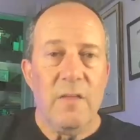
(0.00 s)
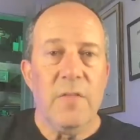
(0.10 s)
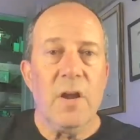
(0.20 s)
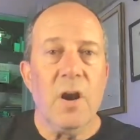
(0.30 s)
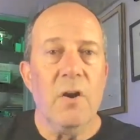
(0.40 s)

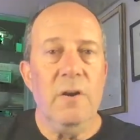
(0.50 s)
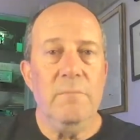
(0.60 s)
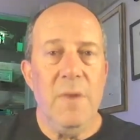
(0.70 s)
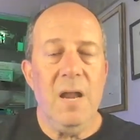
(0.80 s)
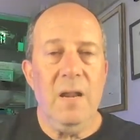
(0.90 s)
The current
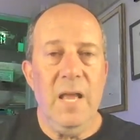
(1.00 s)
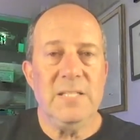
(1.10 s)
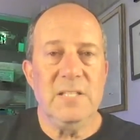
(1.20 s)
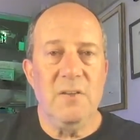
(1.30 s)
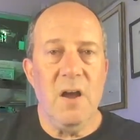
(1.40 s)
Model
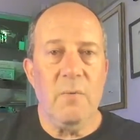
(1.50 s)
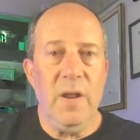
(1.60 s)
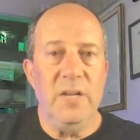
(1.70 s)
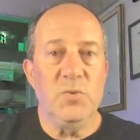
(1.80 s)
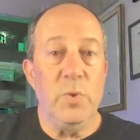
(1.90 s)
S long
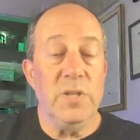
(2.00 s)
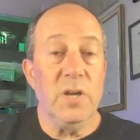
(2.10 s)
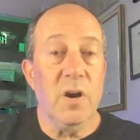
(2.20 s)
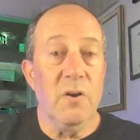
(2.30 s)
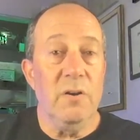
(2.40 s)
range, with the
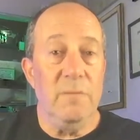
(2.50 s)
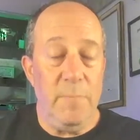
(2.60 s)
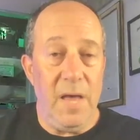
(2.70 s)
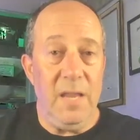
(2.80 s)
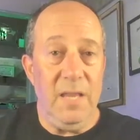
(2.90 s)
current
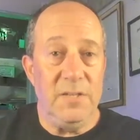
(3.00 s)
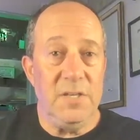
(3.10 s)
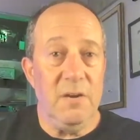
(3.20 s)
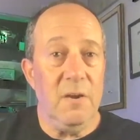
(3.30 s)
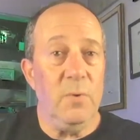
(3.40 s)
body
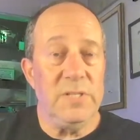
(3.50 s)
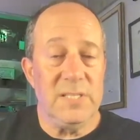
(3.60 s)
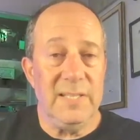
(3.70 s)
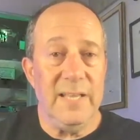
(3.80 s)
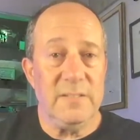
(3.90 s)
engineering, which
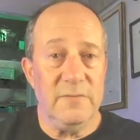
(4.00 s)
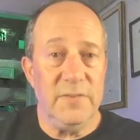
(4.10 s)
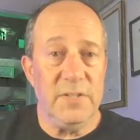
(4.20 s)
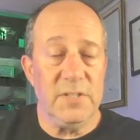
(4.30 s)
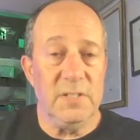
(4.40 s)
is less
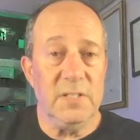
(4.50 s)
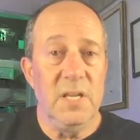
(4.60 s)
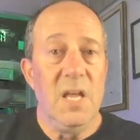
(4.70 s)
efficient,